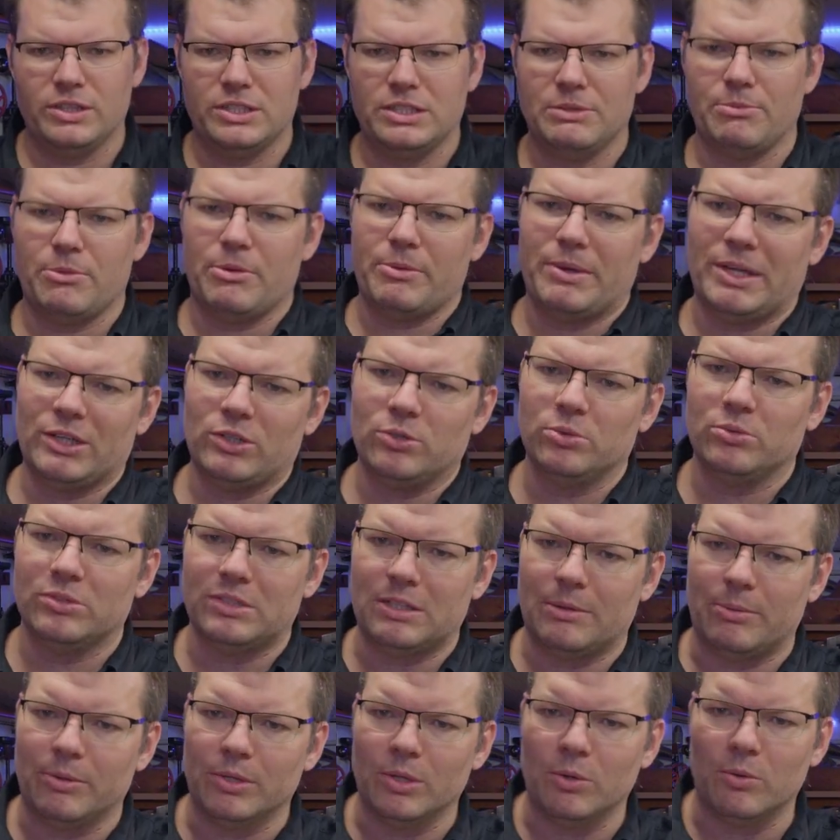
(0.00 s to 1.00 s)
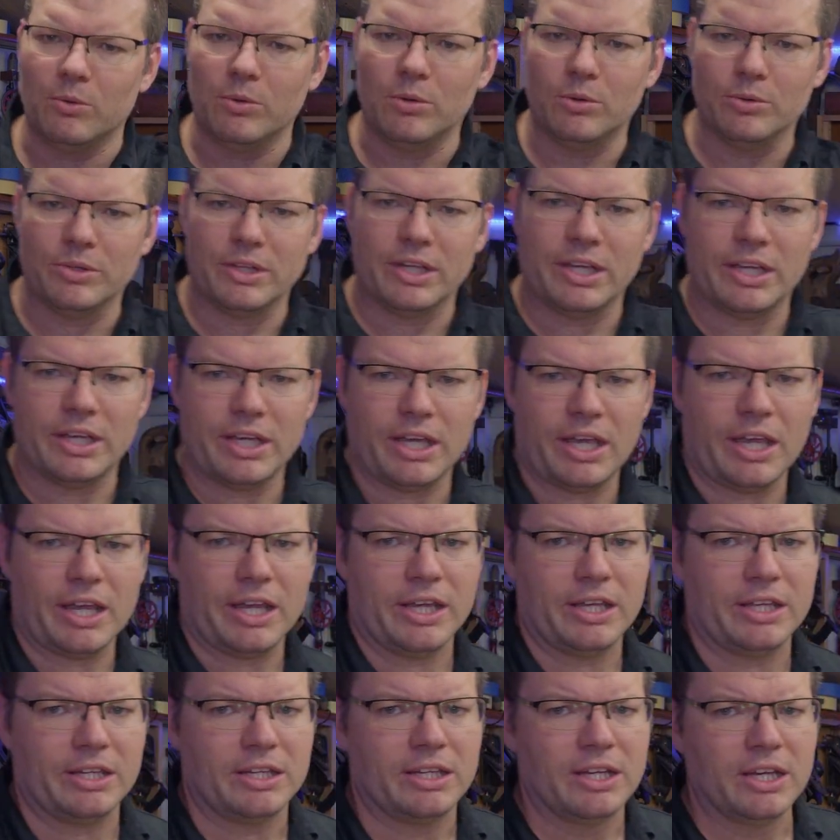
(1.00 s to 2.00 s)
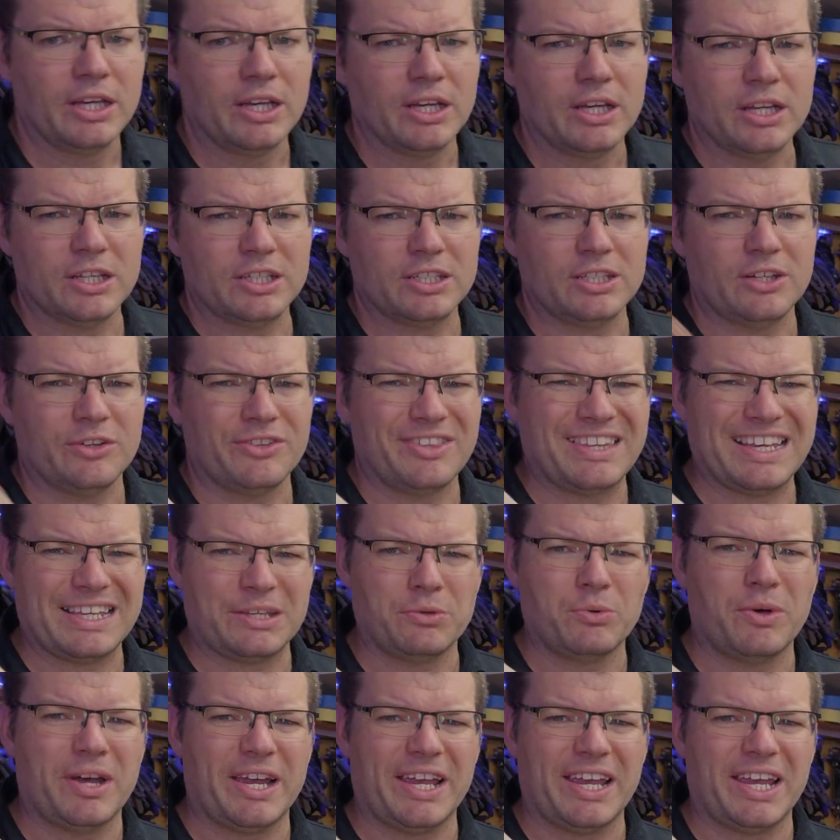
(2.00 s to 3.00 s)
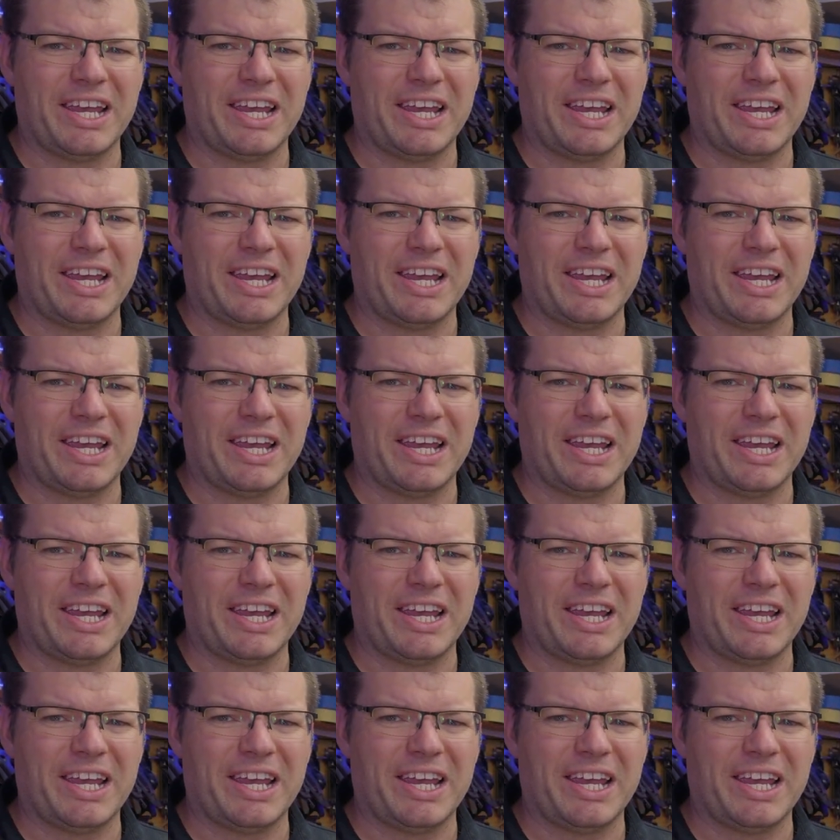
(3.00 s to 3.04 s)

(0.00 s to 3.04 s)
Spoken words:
some of my tools up on the wall there, and so that's why I